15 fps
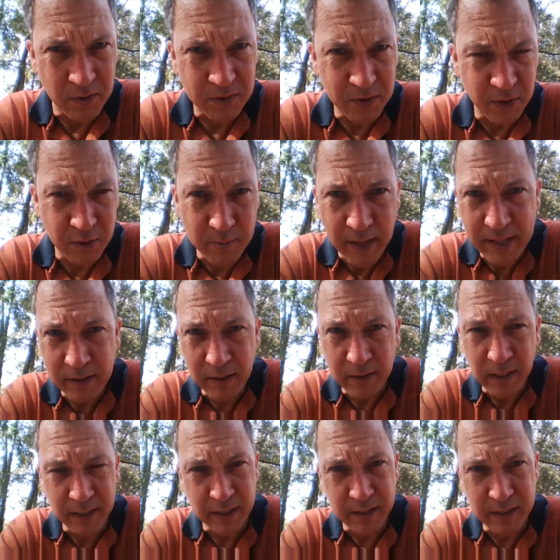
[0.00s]
So you might look
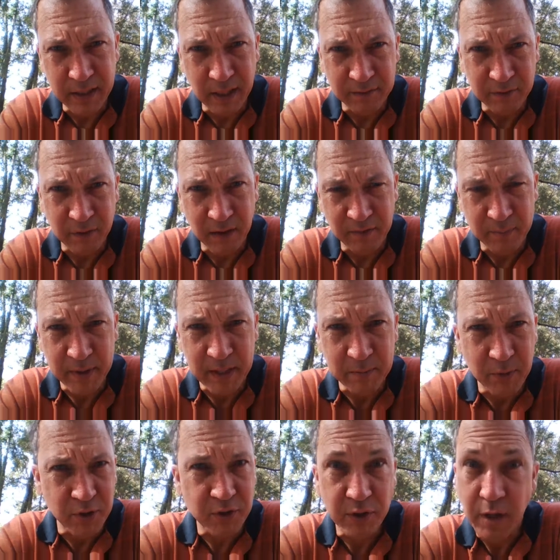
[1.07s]
like a tough, gruff, mean
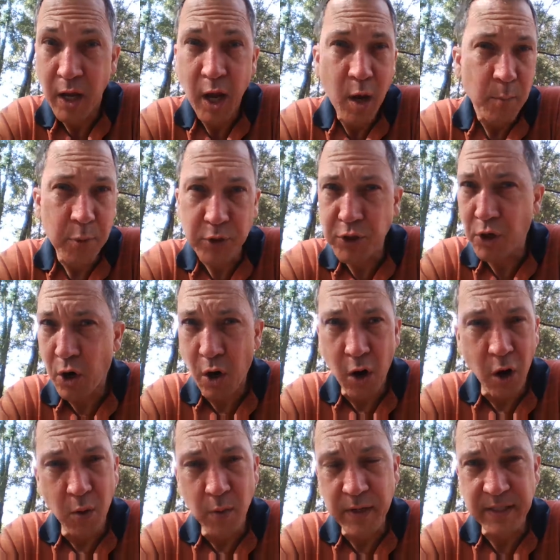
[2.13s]
person, but you're
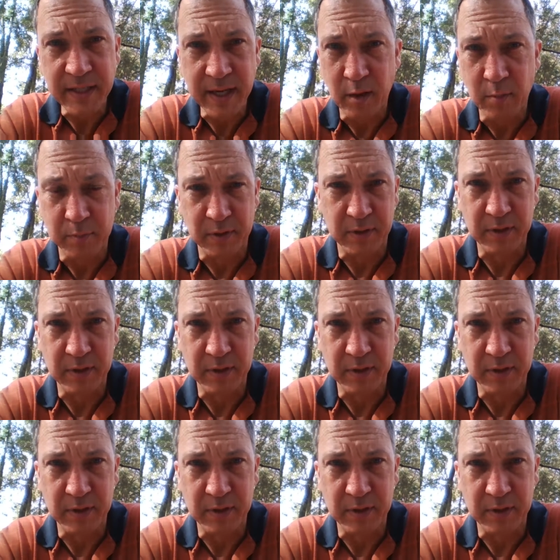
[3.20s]
always helping.